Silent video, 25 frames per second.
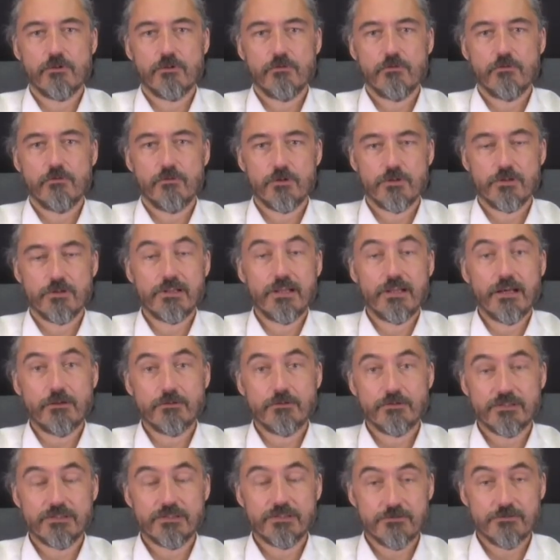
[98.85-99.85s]
for
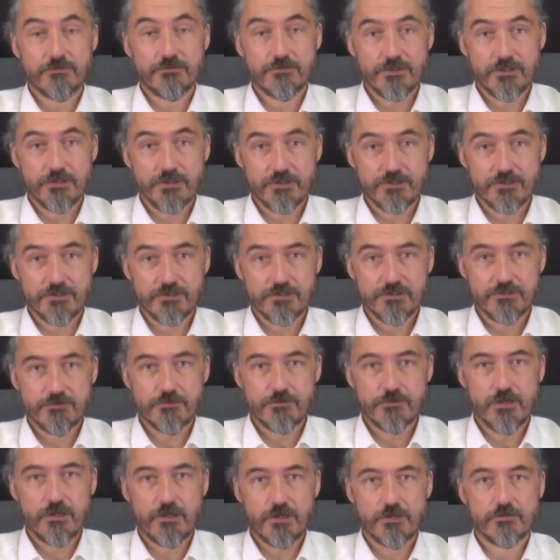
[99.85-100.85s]
thousands of years
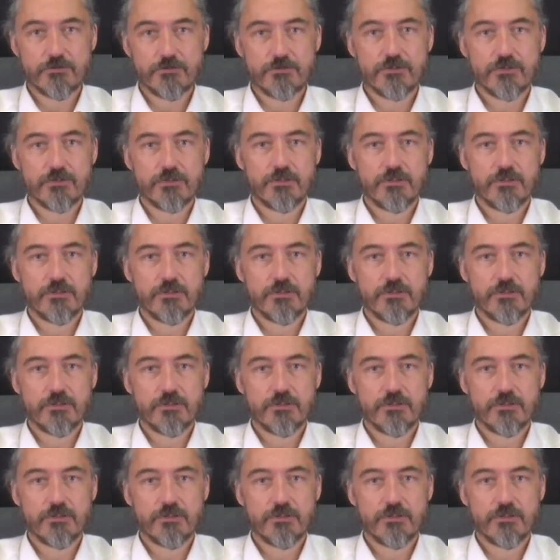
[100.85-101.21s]
throughout